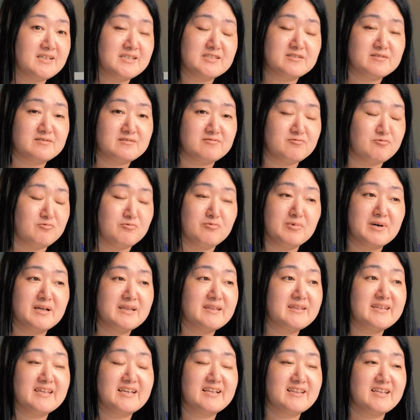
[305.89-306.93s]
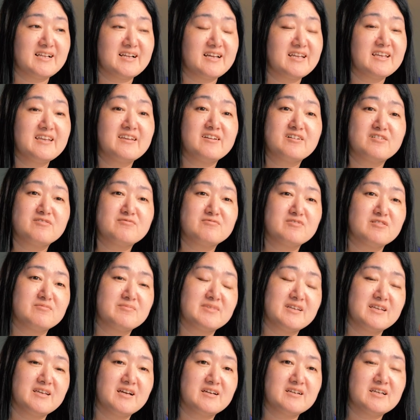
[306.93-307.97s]
is one thing that I hear from
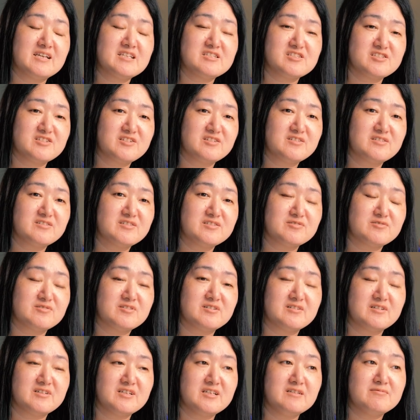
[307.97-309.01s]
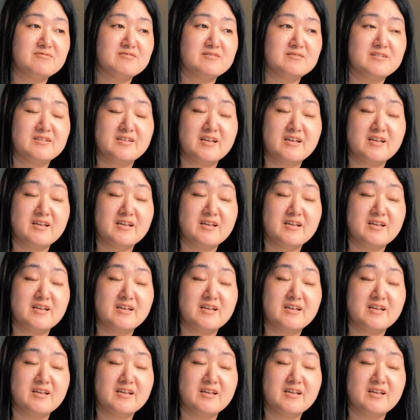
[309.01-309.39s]
the young engineers or even